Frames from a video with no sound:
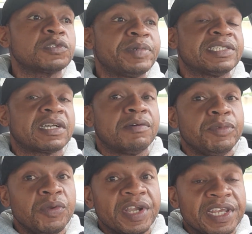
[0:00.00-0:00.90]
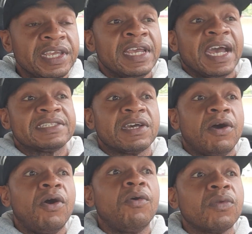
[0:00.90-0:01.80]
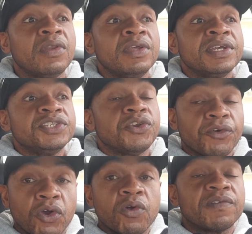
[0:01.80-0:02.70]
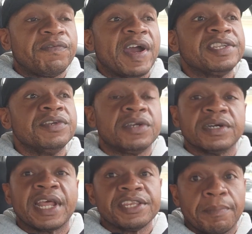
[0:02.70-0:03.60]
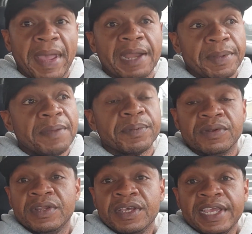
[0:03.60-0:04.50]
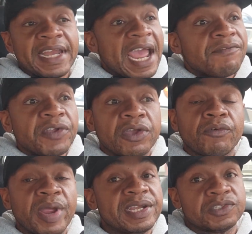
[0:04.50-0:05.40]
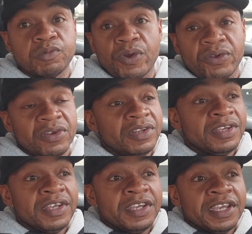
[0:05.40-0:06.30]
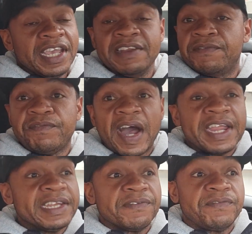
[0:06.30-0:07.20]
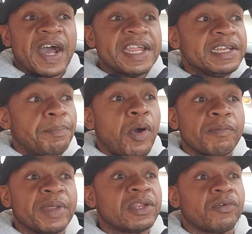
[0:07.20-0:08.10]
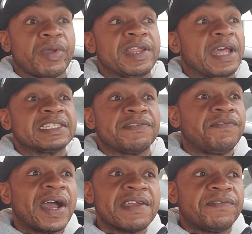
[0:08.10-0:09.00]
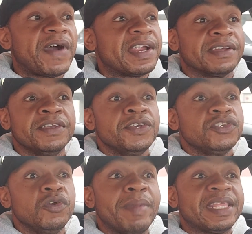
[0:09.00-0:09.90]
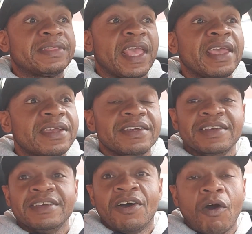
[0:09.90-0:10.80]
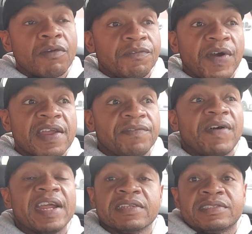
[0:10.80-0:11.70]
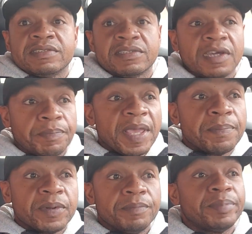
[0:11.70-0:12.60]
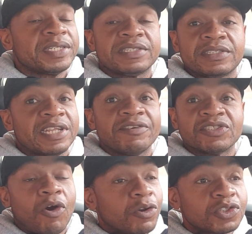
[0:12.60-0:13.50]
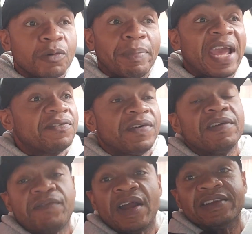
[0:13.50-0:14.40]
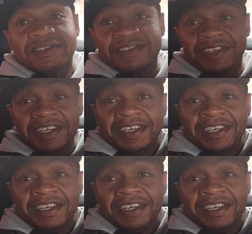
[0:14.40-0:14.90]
as a community, as a whole, you're going to find your good and your bad people. In every career in this world. In the fire department career, as a firefighter, you may think all firefighters is good people, but there is also bad firefighters.